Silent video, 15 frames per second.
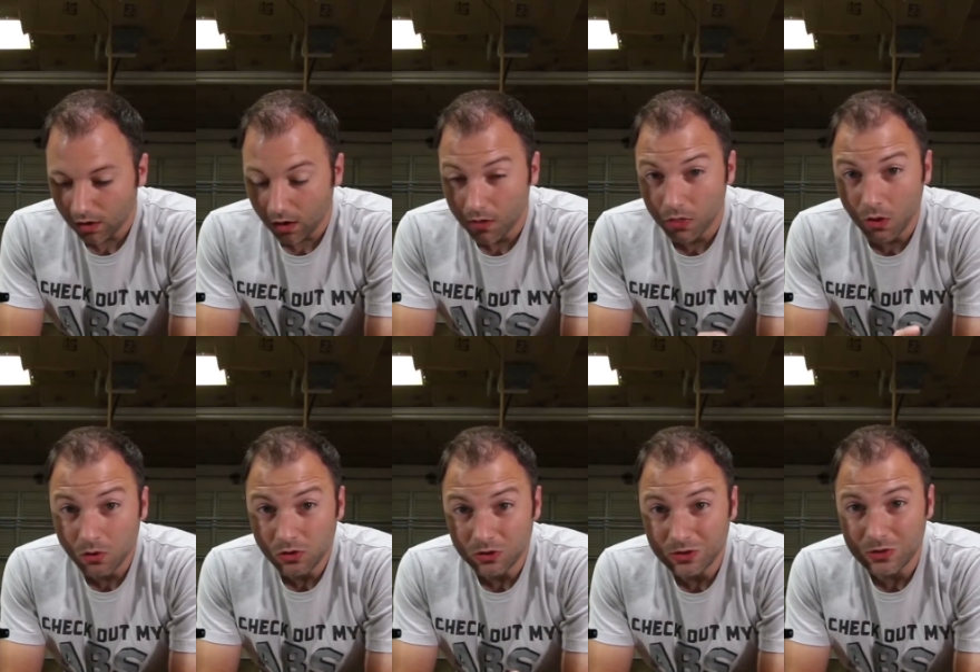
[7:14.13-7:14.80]

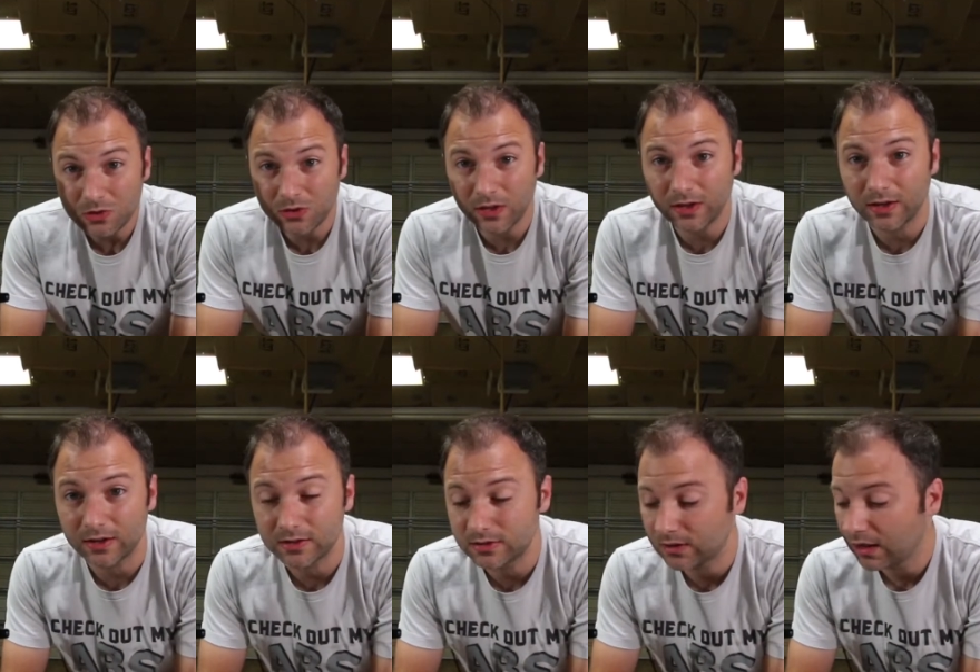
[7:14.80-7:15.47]
Those two
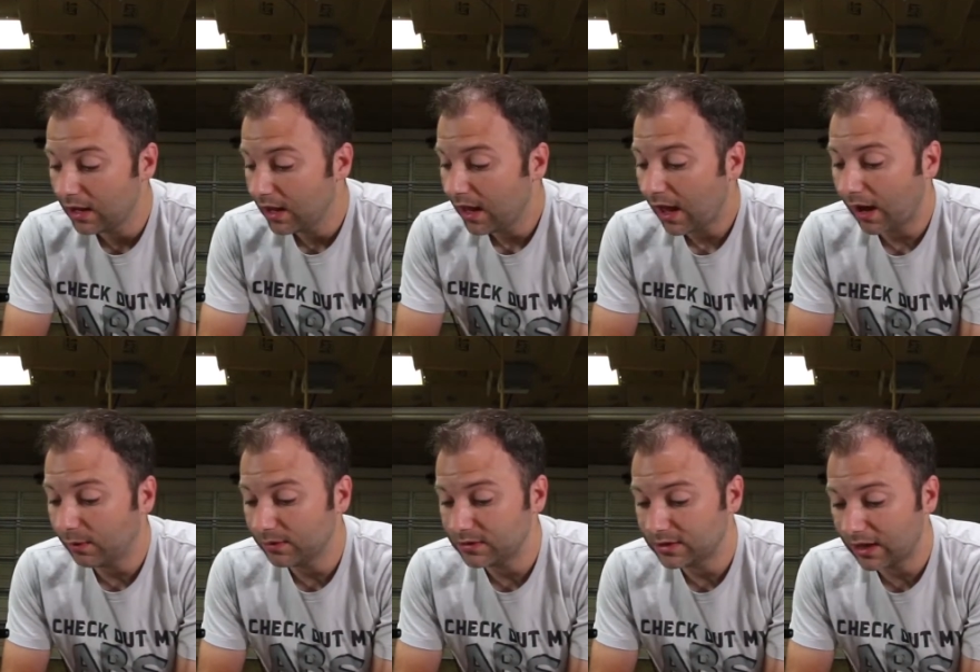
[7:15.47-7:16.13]
things, I
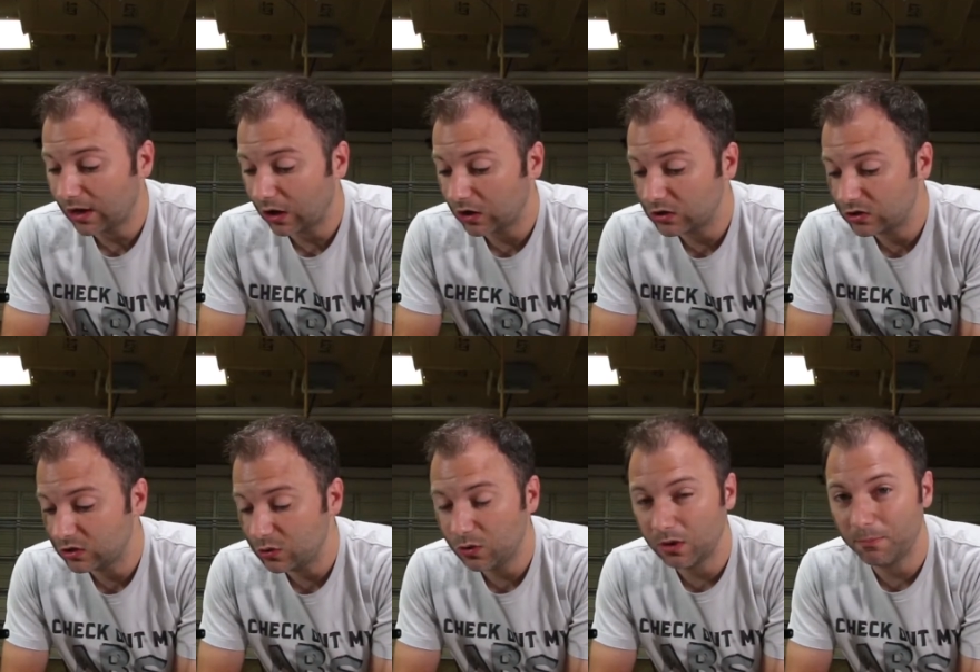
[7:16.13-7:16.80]
would say, are
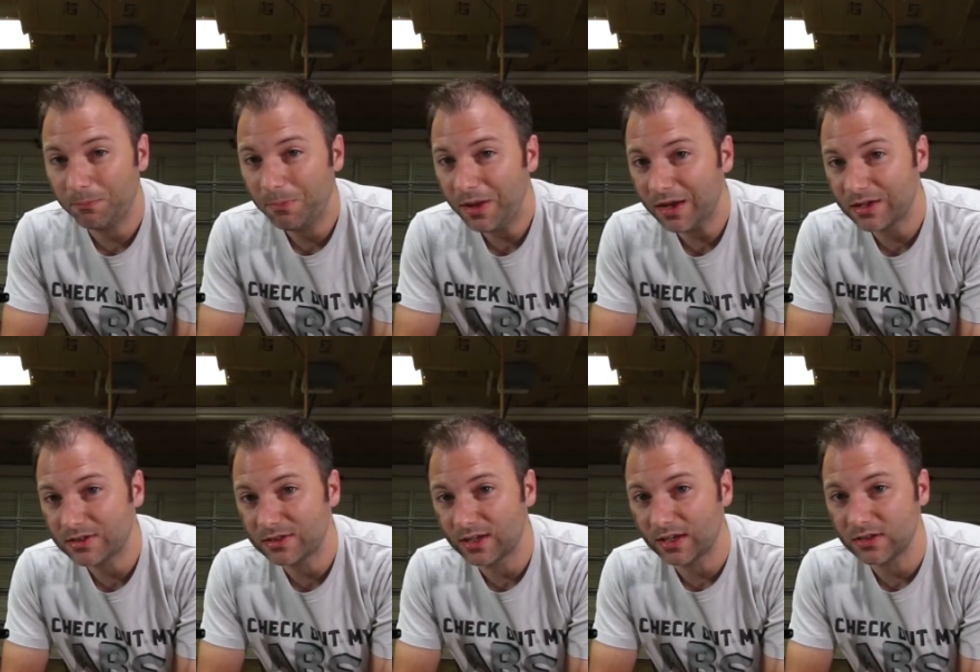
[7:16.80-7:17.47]
two of the
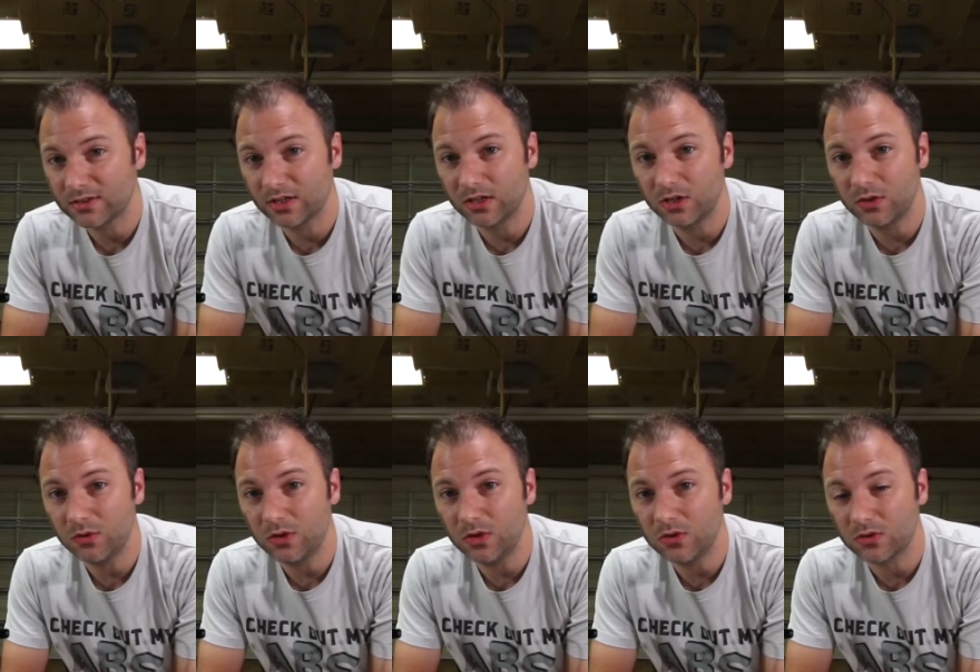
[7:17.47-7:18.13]
biggest things that new
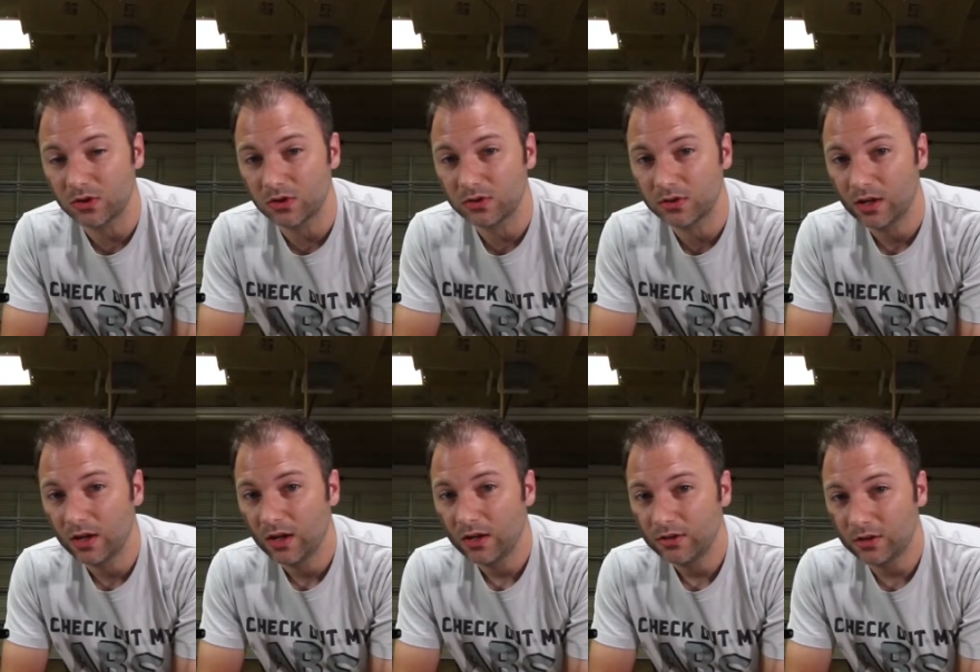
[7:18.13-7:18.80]
users
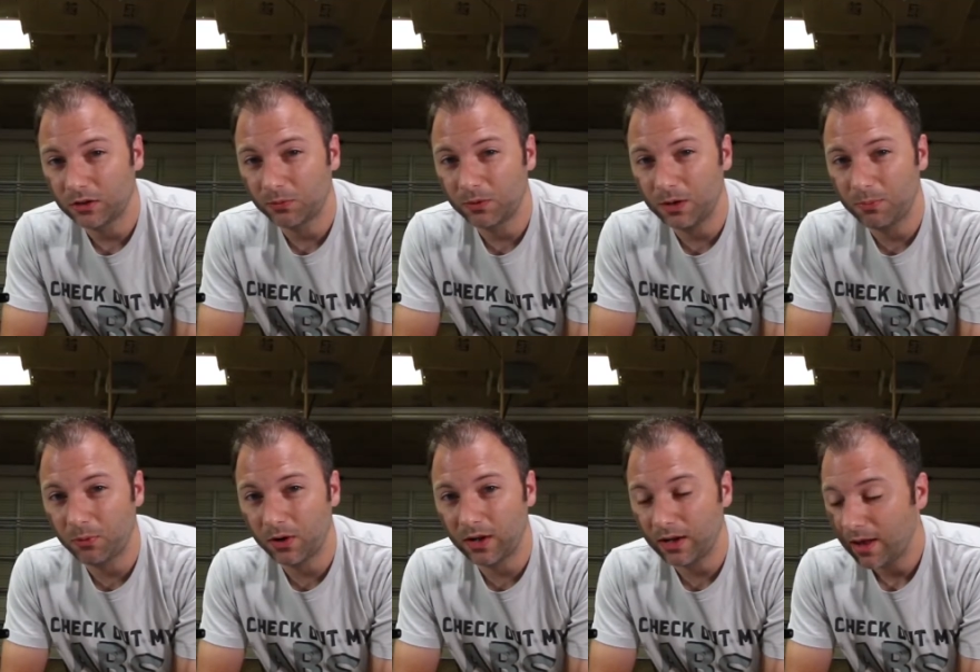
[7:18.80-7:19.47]
to 3D
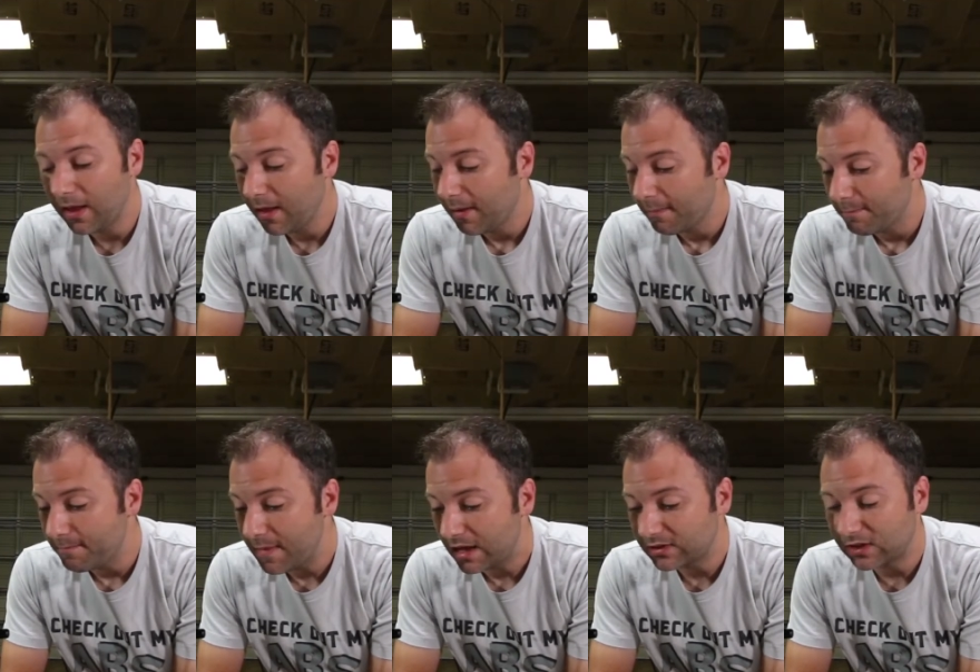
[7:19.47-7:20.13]
printing
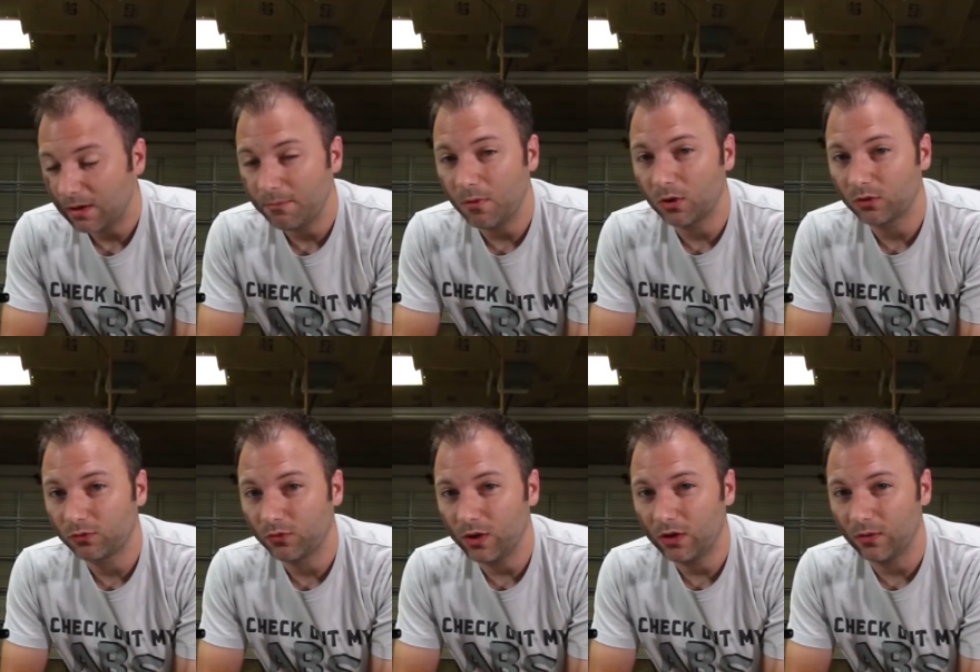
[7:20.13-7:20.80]
mess up most
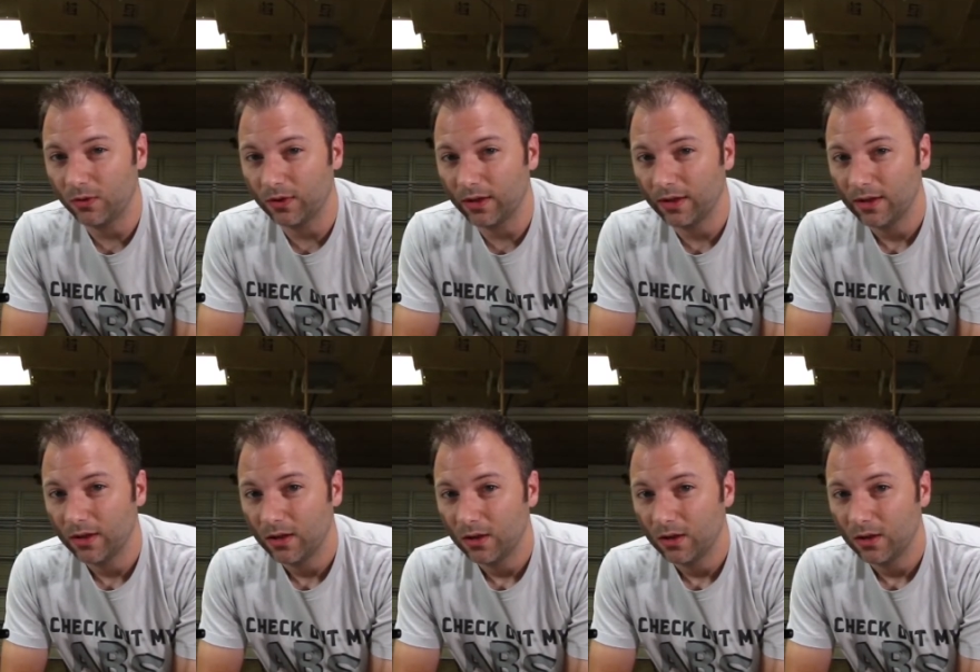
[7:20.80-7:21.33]
frequently.